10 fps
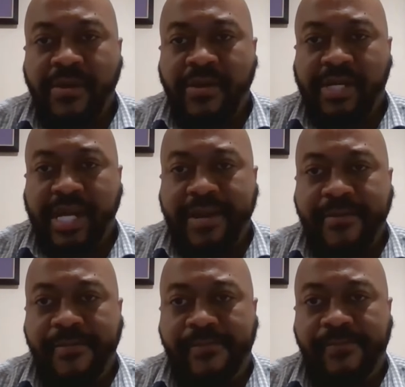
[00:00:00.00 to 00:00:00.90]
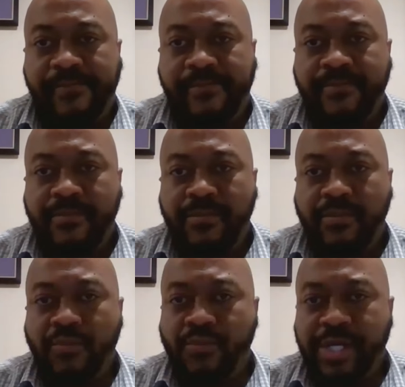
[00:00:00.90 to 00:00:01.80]
Okay?
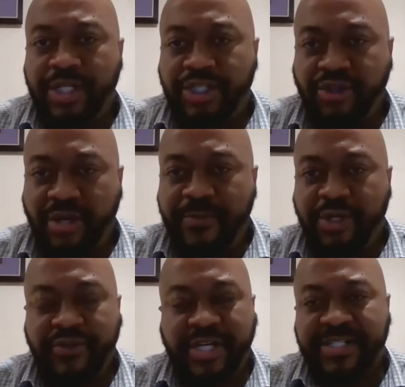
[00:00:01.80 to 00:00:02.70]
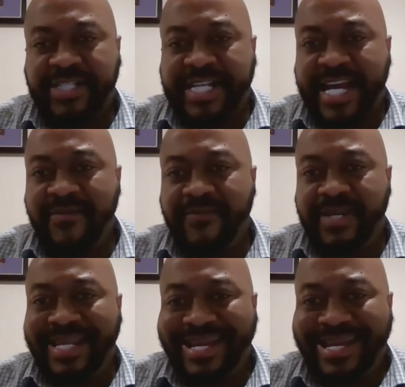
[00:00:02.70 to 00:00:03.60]
When you store up your treasures in
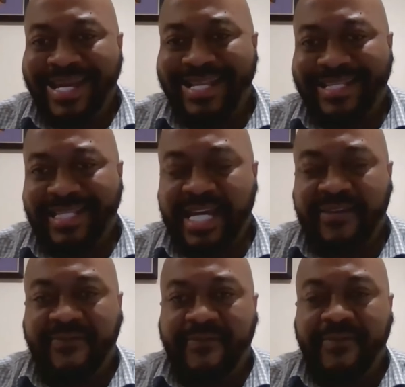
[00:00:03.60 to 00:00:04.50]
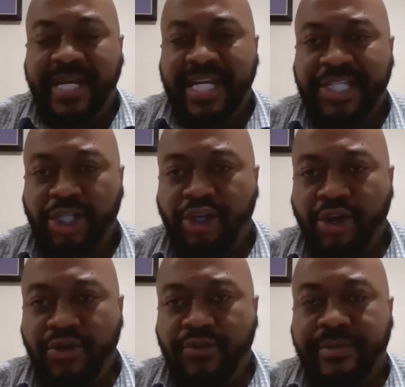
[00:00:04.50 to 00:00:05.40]
heaven, it's safe, it's
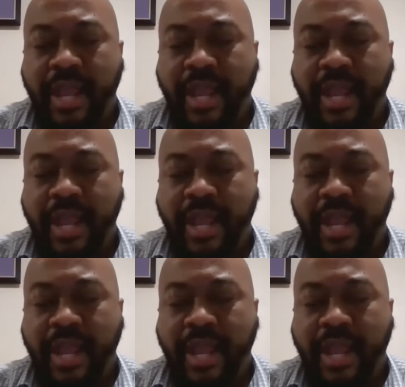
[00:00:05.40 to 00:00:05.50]
eternal.